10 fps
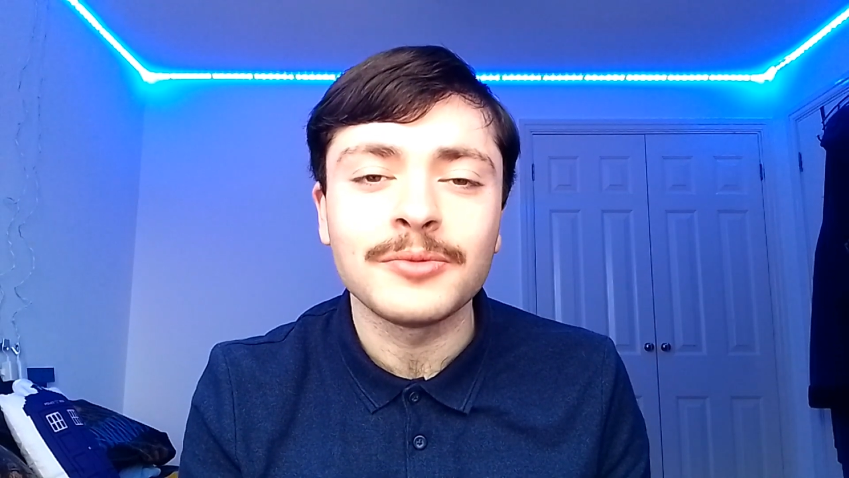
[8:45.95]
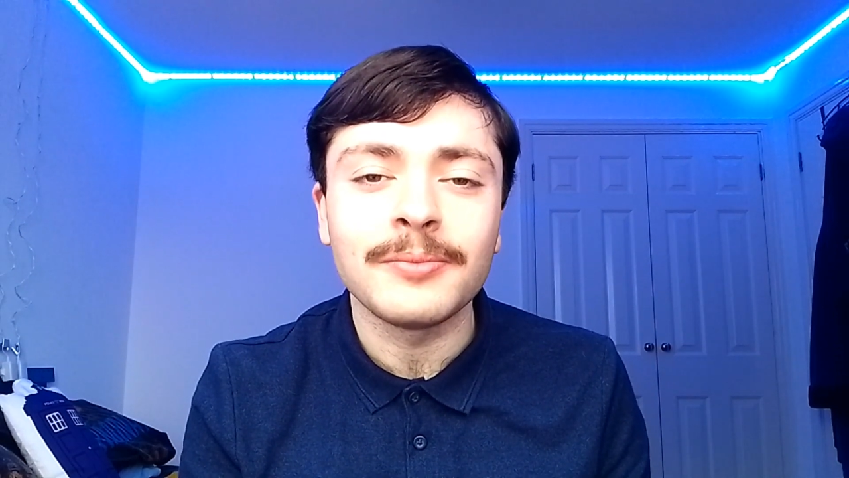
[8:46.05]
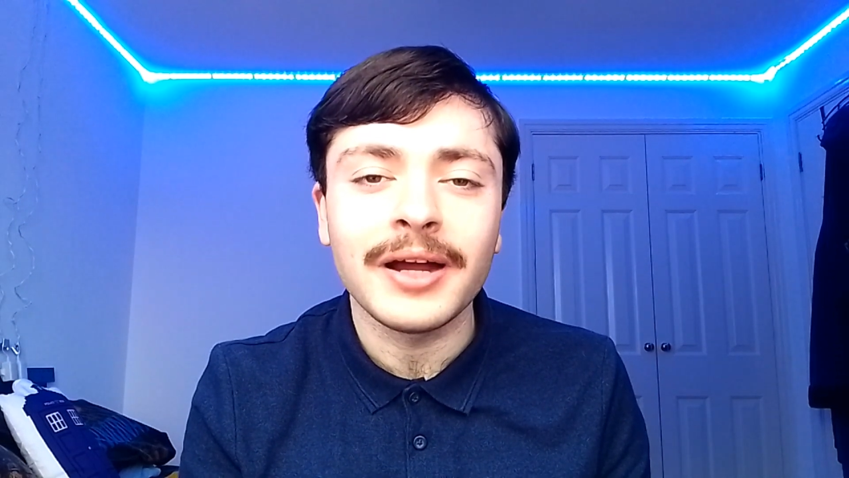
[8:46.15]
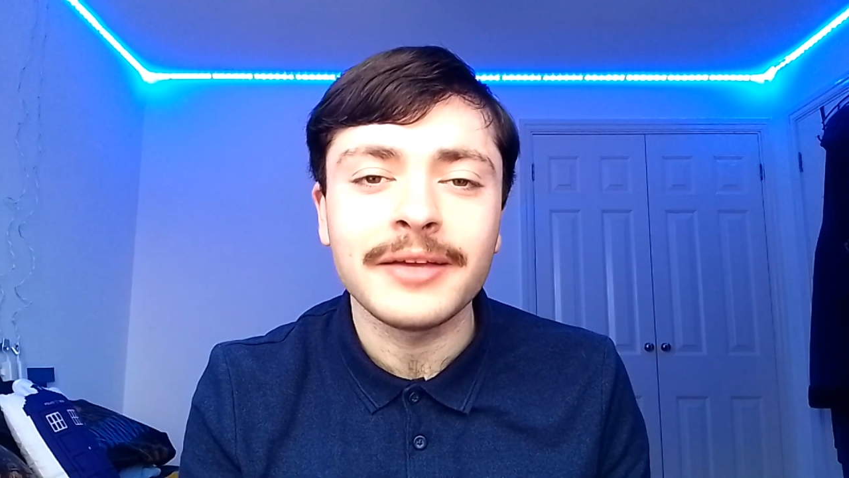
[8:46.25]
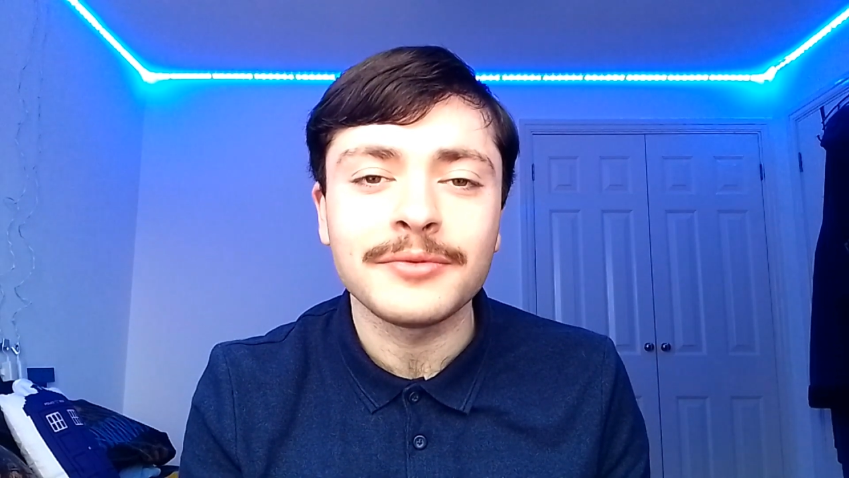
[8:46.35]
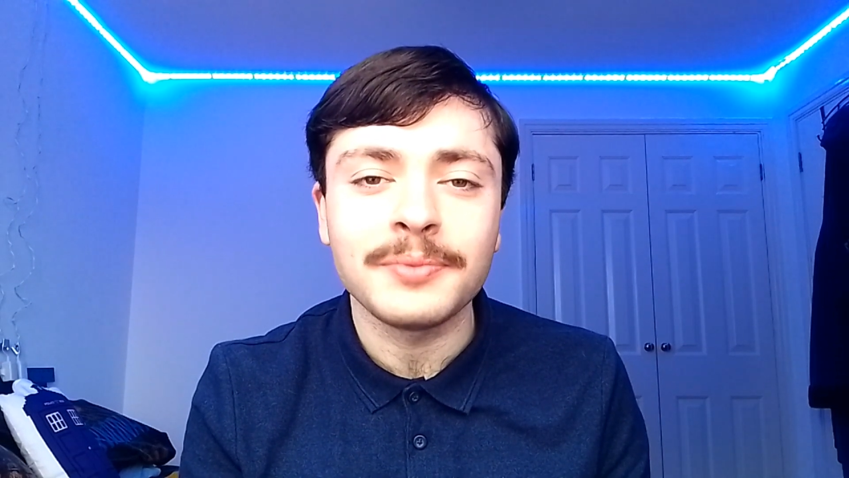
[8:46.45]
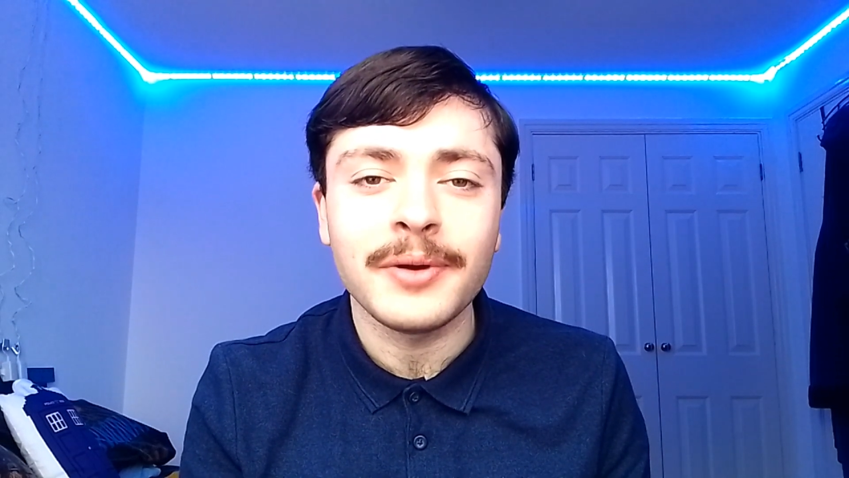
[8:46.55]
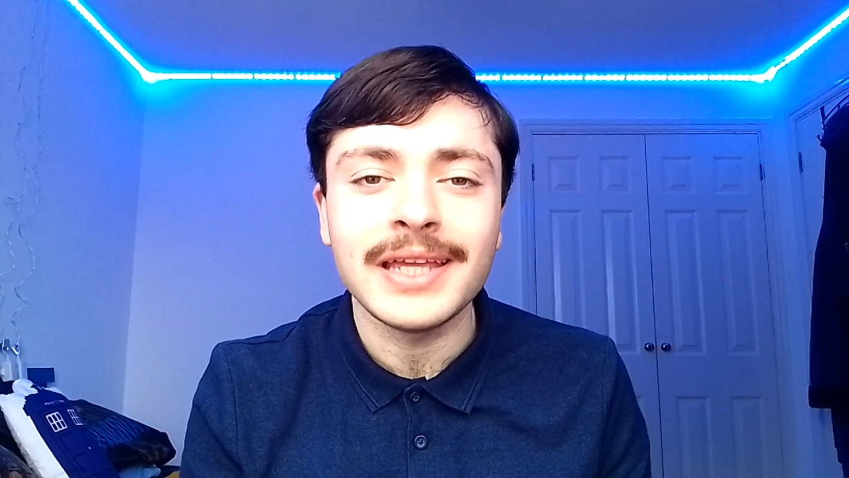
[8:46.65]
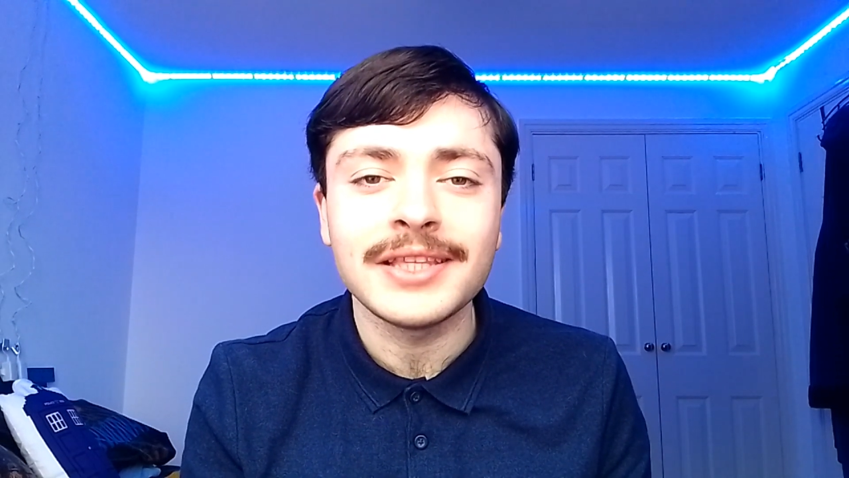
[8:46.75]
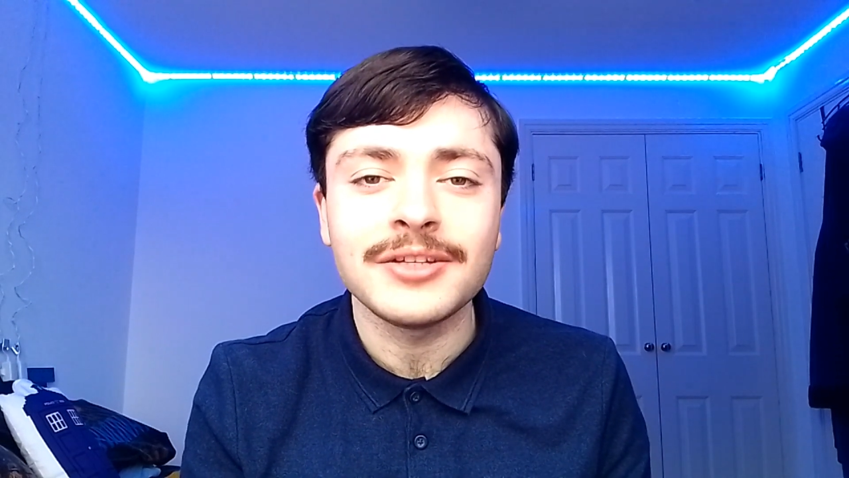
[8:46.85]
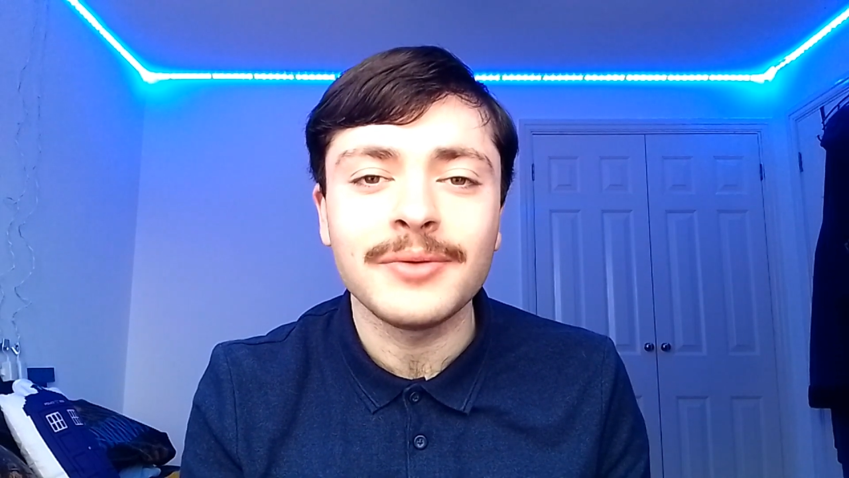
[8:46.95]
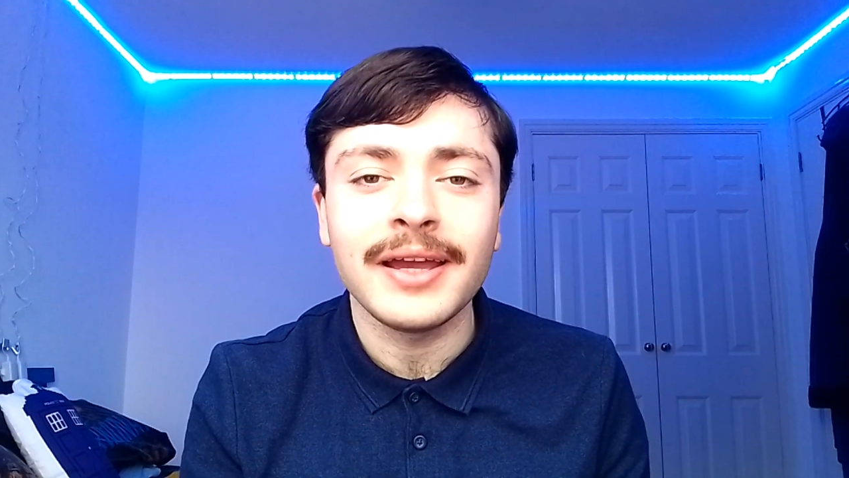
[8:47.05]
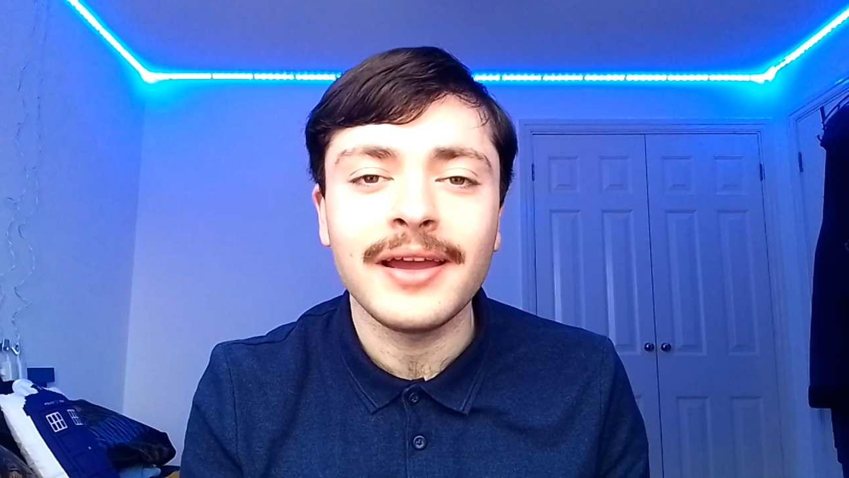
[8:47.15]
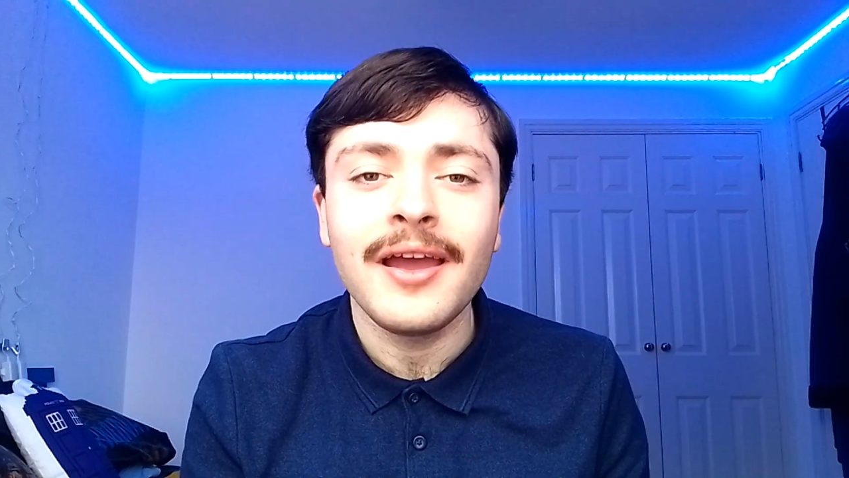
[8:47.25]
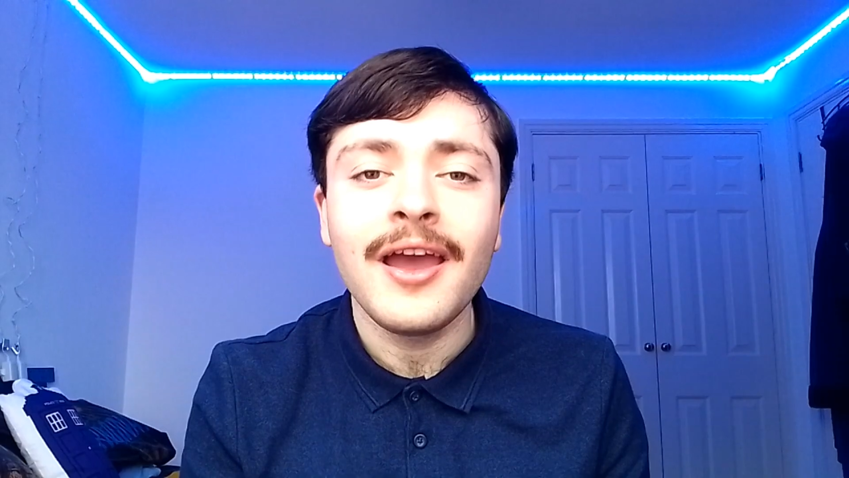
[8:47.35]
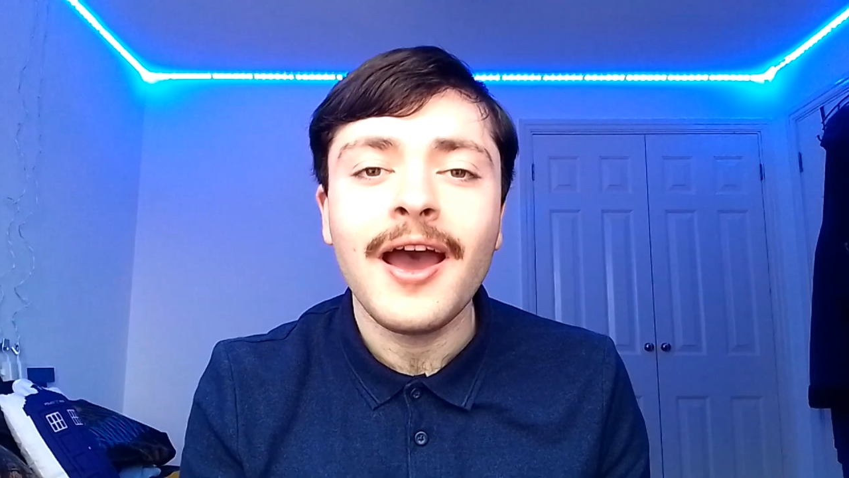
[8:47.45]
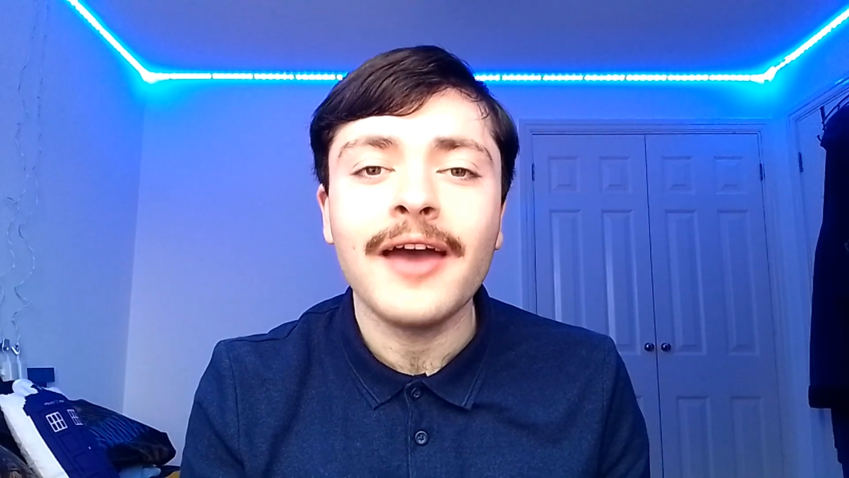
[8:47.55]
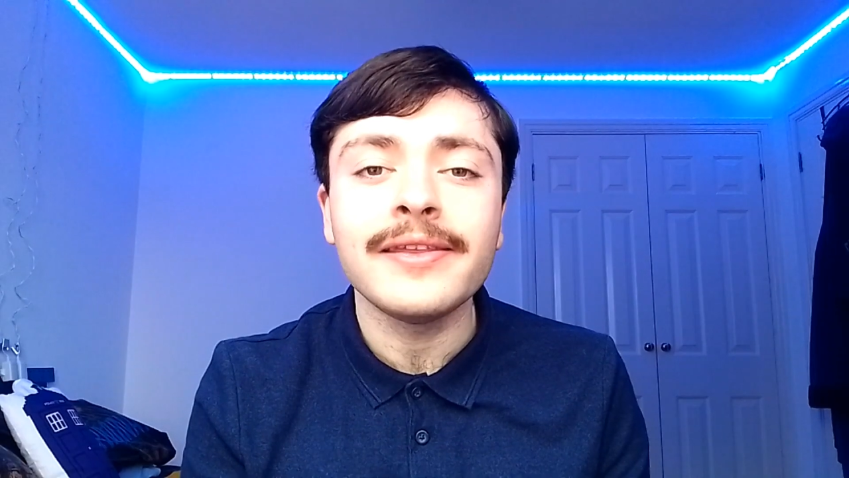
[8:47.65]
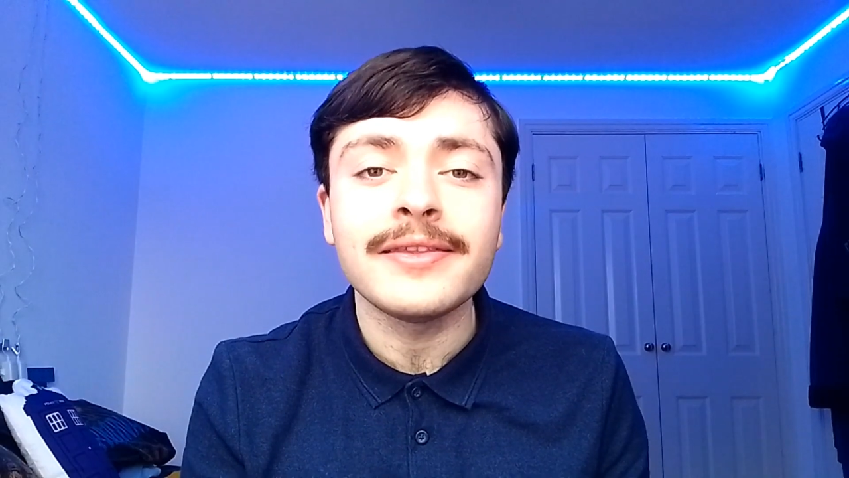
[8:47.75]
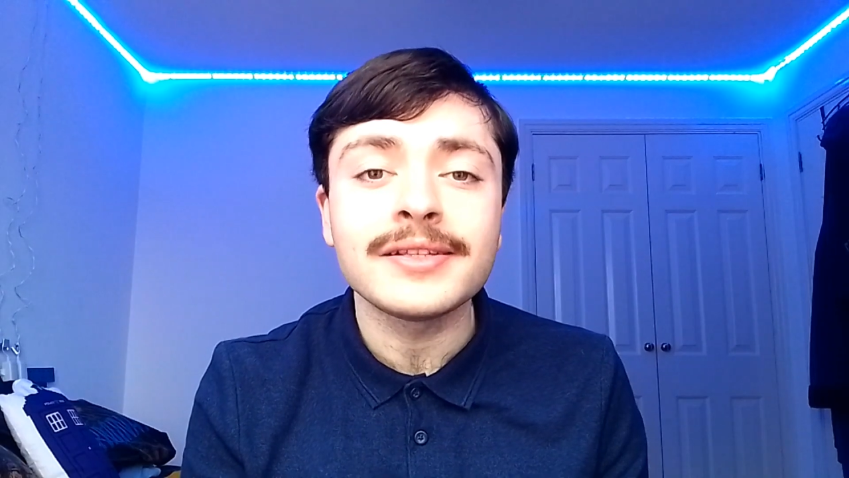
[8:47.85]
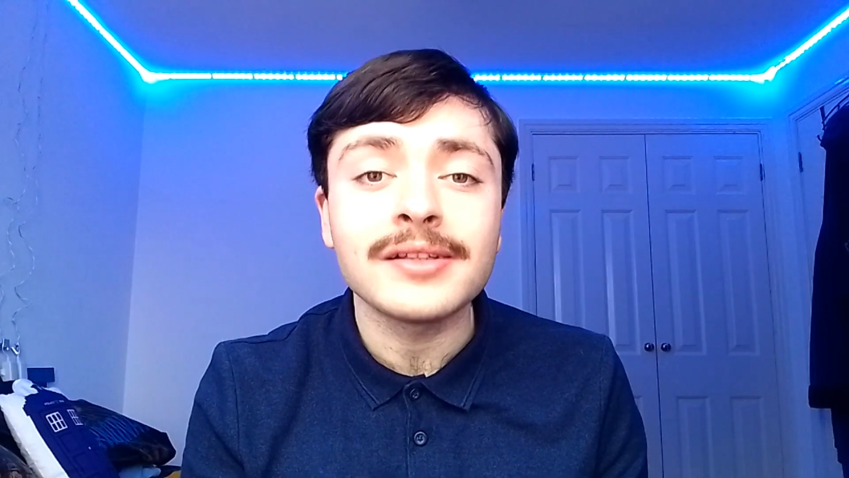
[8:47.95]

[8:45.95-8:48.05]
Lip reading: more money was put into it. And then the